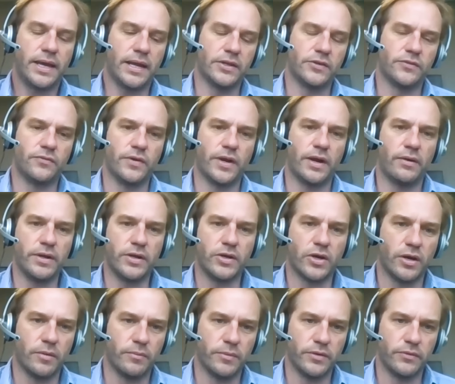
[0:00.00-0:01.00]
And it's very
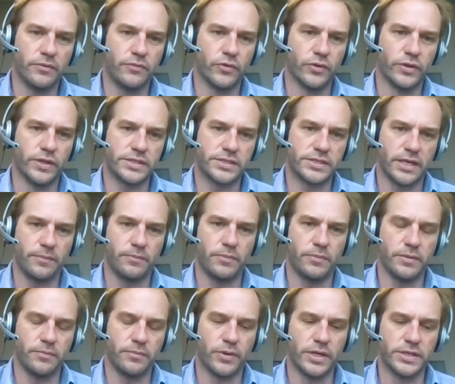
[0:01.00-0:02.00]
common for this type
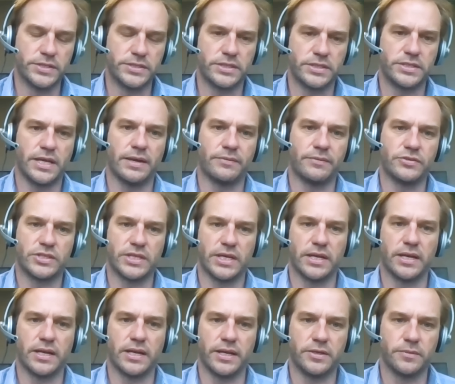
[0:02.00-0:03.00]
of deposit to have
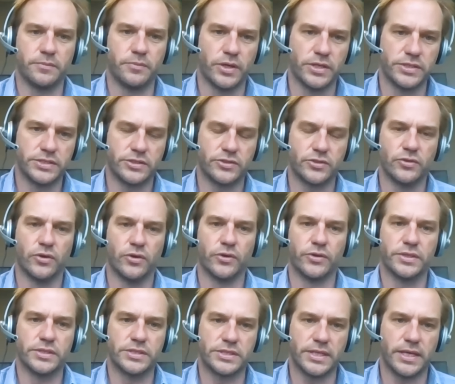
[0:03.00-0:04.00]
satellite deposits
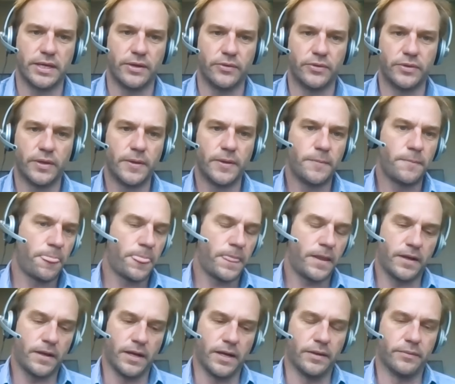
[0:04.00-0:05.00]
north and south.
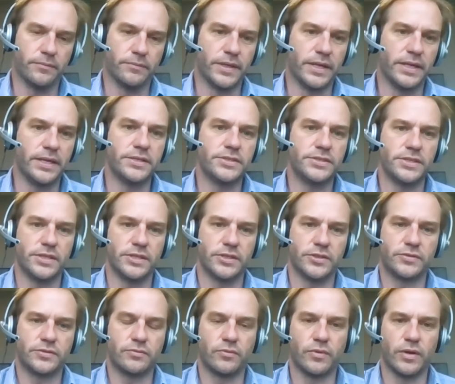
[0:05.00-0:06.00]
Um, the
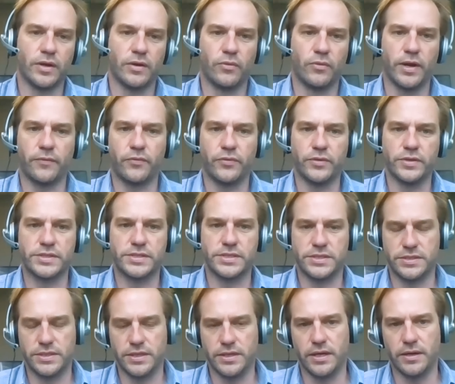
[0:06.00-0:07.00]
easiest uh, reference
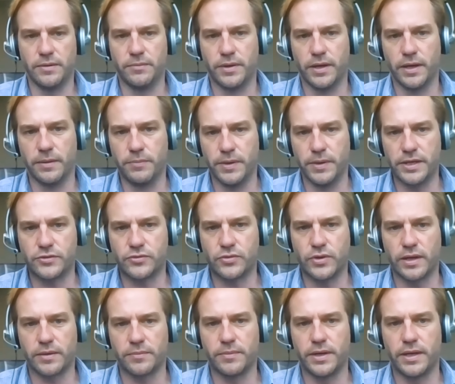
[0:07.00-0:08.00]
is the nearby Bear
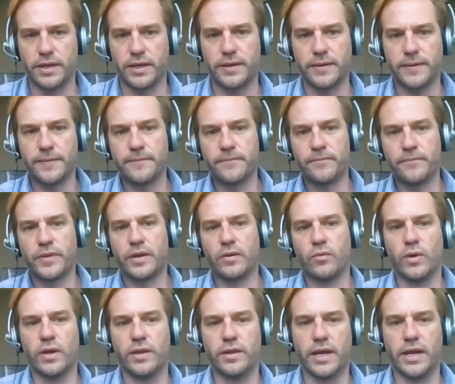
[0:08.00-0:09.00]
Track mine,
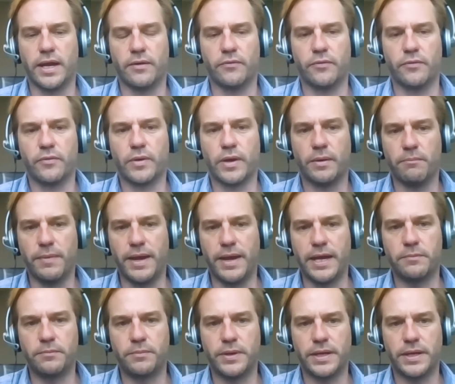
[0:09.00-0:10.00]
where they have a
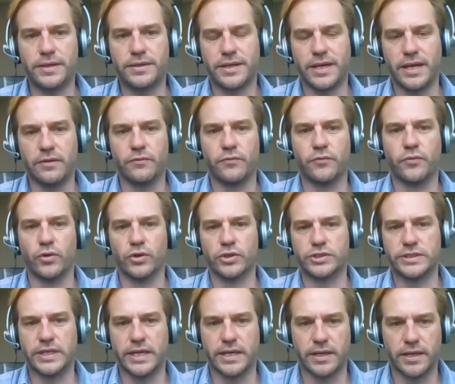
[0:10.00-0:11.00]
main pit and four
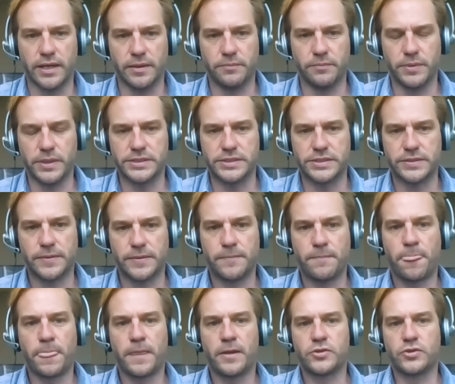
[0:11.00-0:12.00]
satellite pits.
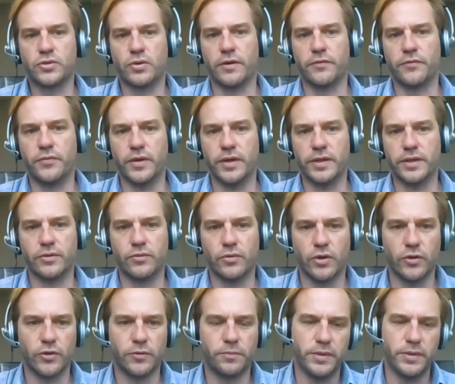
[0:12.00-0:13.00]
So our further
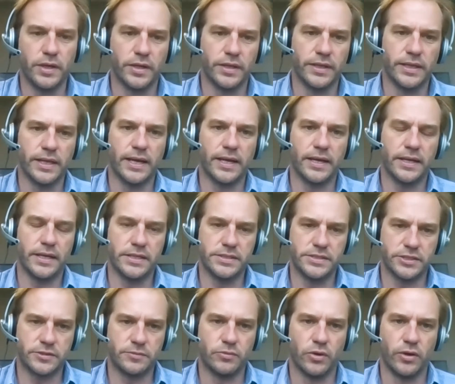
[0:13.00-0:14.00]
growth beyond that
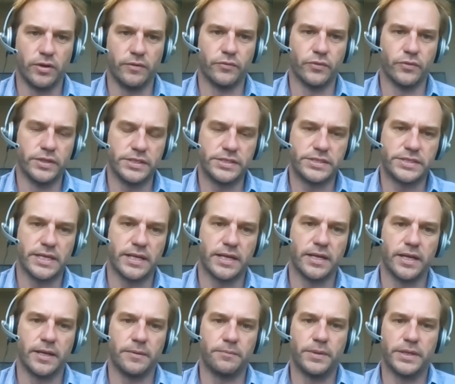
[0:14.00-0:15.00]
is exploring for these
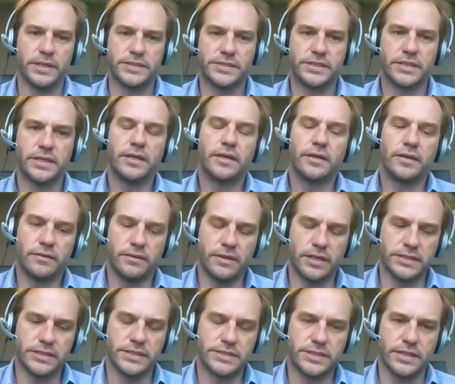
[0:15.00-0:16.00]
satellite pits
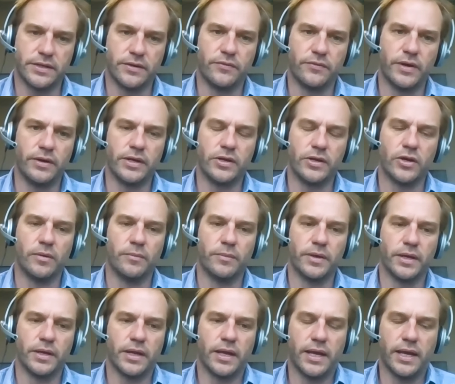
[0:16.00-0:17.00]
that, as I said, are very
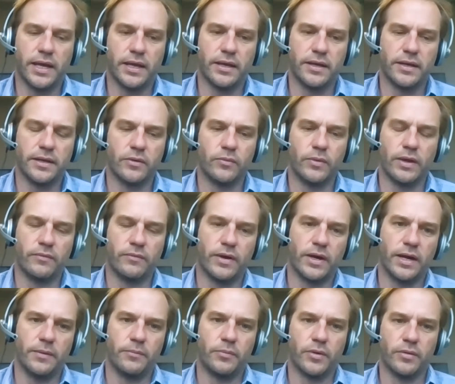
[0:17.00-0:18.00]
common, and uh, we have a
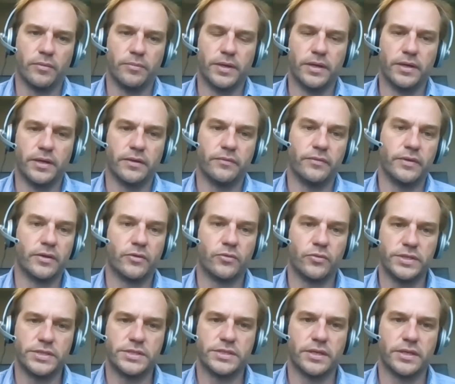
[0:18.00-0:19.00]
high probability of
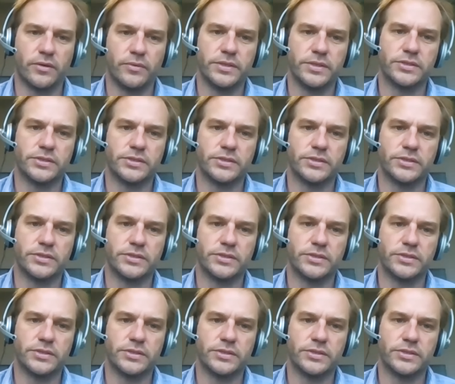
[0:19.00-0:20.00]
increasing our resource count.
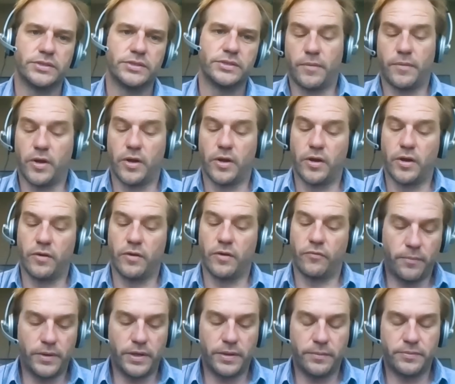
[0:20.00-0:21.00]
On a, from a
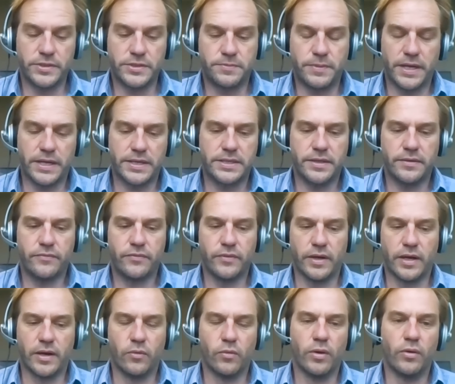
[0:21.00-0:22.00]
property perspective,
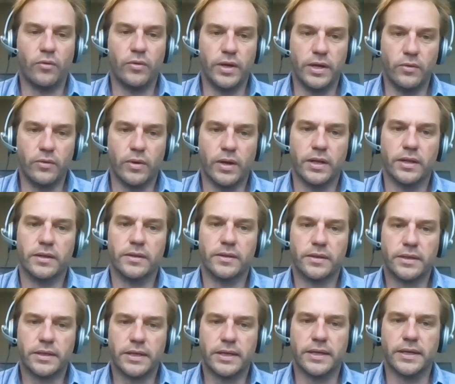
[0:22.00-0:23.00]
uh, we're really
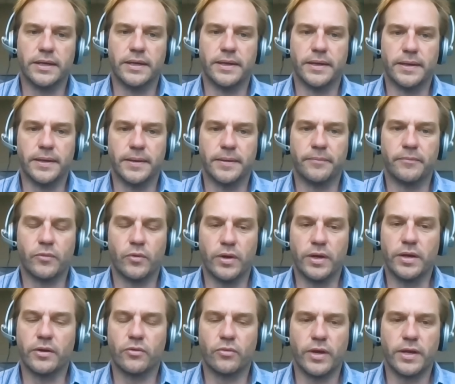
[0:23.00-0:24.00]
well, um, we're
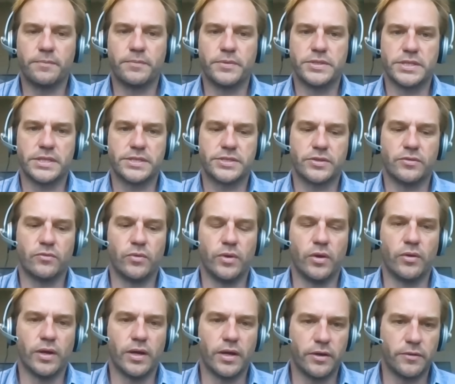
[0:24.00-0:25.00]
in a great position. We
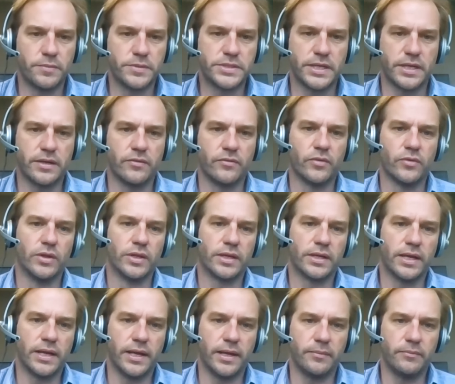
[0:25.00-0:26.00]
own one hundred percent of all the
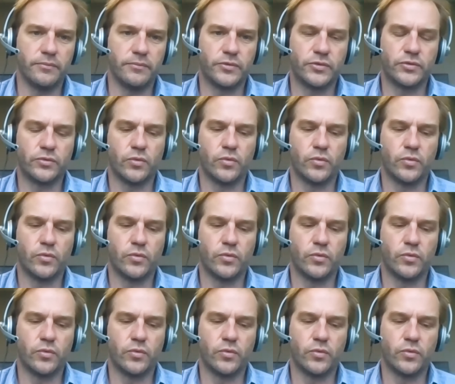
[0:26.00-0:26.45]
claims.